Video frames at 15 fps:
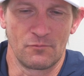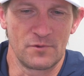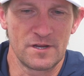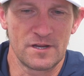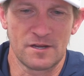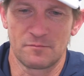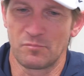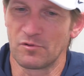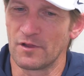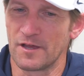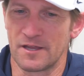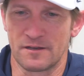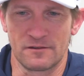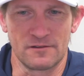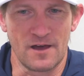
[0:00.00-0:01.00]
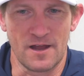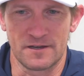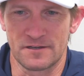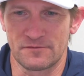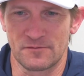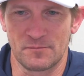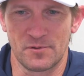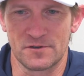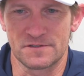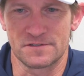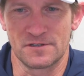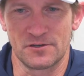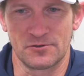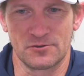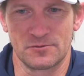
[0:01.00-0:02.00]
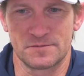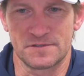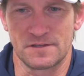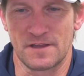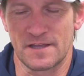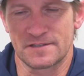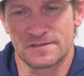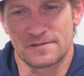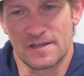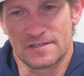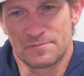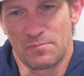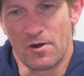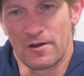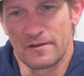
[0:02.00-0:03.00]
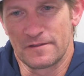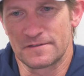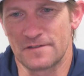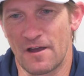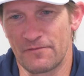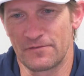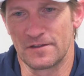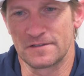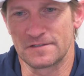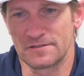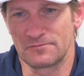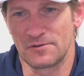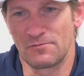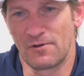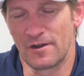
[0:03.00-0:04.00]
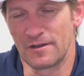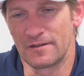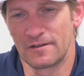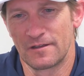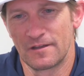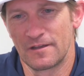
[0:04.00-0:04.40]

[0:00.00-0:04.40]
we can play in a lot of different personnel groups and that's that's part of this offense is we want to